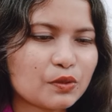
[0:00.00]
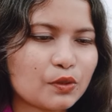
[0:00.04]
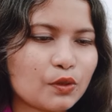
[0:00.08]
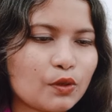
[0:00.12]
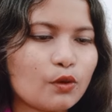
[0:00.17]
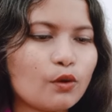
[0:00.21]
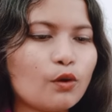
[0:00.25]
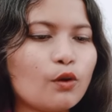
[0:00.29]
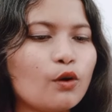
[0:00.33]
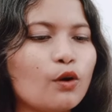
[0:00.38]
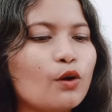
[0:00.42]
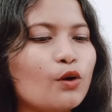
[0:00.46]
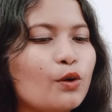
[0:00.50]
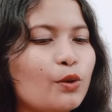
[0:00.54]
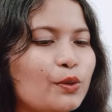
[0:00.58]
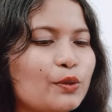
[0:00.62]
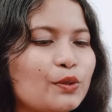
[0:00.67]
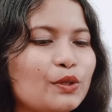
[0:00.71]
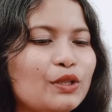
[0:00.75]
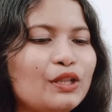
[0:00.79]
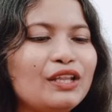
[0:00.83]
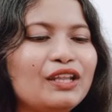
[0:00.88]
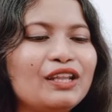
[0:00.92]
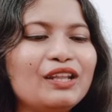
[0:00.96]
Oh,
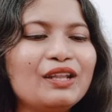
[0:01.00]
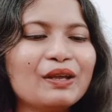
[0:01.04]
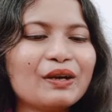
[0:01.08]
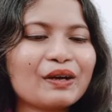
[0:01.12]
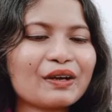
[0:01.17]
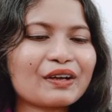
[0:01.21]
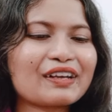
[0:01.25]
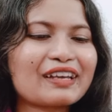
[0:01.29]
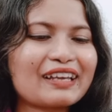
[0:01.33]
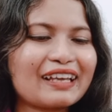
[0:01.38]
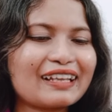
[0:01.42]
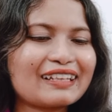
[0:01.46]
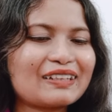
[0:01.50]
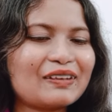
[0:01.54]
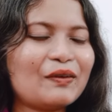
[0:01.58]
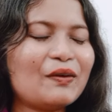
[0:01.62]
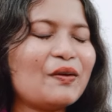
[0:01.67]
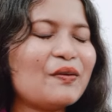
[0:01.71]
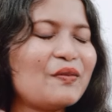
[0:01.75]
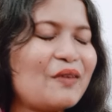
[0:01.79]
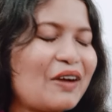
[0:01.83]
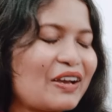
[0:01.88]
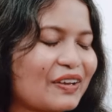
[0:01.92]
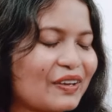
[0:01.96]
look at,
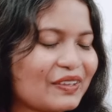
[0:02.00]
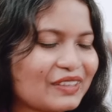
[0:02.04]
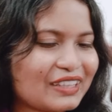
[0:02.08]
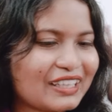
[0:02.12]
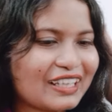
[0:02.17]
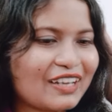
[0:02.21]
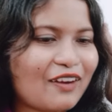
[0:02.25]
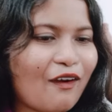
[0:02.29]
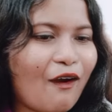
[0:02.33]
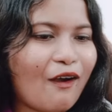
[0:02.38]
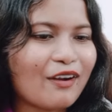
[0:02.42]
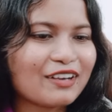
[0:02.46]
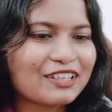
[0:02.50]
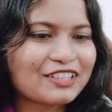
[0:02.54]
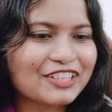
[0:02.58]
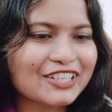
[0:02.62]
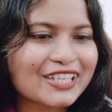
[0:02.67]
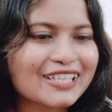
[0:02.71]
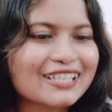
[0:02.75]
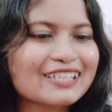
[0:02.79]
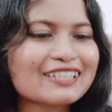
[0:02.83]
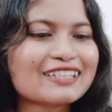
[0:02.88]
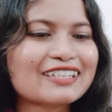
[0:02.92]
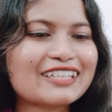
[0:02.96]
oh my god, the
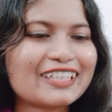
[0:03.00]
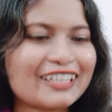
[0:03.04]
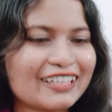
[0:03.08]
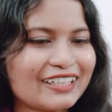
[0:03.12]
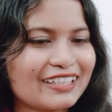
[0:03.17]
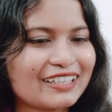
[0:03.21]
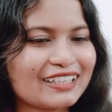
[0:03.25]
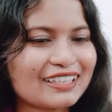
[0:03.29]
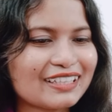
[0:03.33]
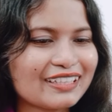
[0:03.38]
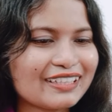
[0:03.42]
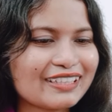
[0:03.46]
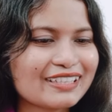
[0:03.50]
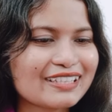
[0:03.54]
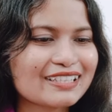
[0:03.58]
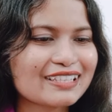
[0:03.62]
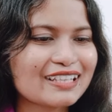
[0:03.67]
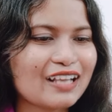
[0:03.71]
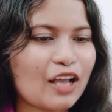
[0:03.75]
gorgeous girl.